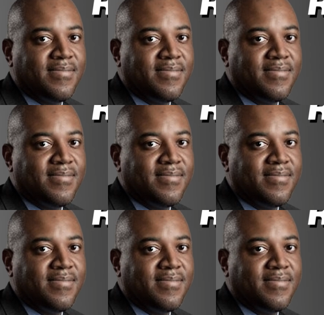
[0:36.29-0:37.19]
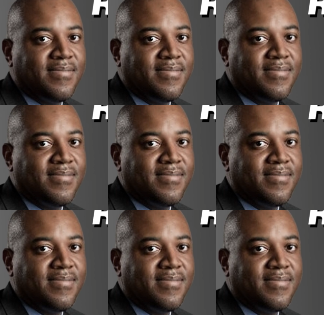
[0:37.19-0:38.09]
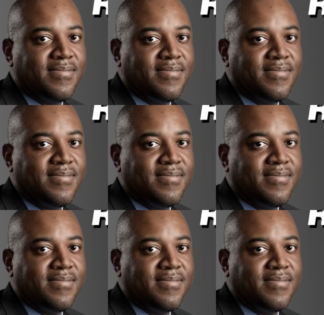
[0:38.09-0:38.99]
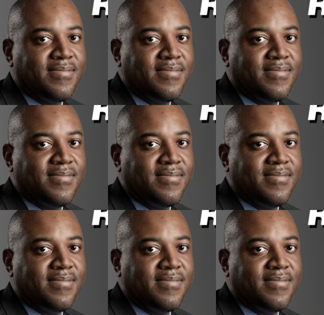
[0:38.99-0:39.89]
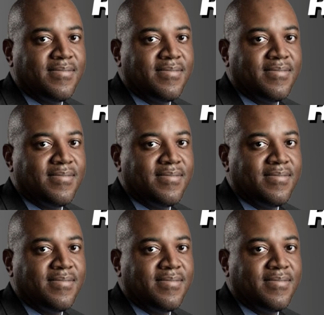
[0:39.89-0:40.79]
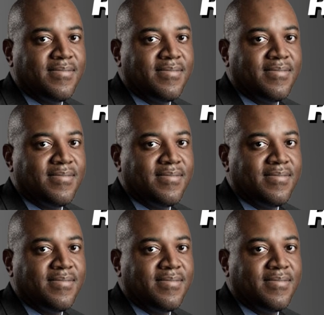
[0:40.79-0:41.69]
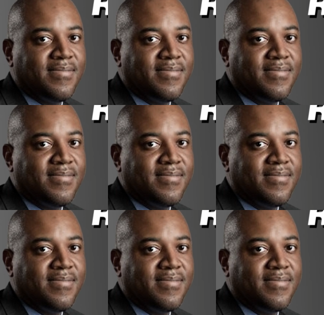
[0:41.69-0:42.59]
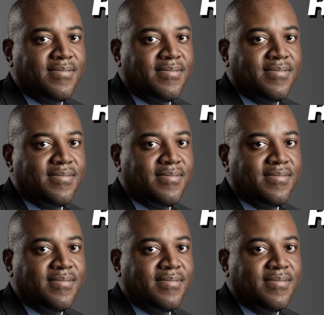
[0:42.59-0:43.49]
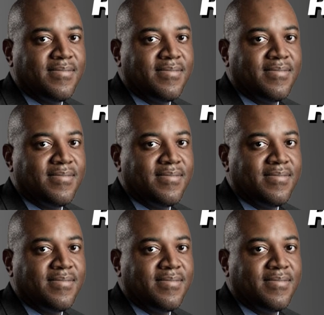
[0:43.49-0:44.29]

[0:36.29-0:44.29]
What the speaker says: [no speech]